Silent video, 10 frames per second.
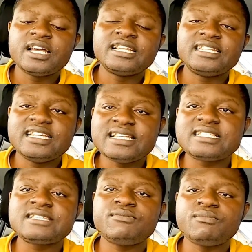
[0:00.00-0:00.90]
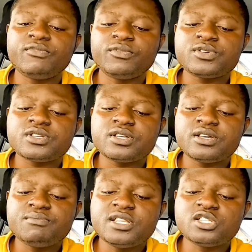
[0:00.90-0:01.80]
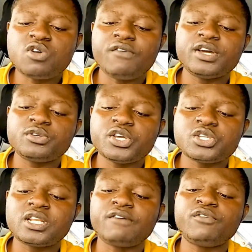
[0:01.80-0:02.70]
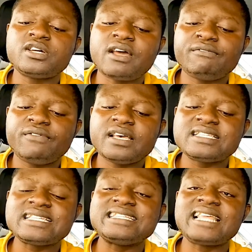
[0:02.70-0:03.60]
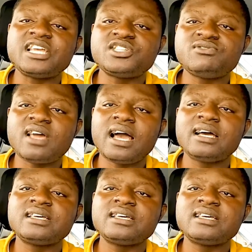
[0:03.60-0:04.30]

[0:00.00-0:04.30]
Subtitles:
This Ministry of Education and Foreign Affairs in Nigeria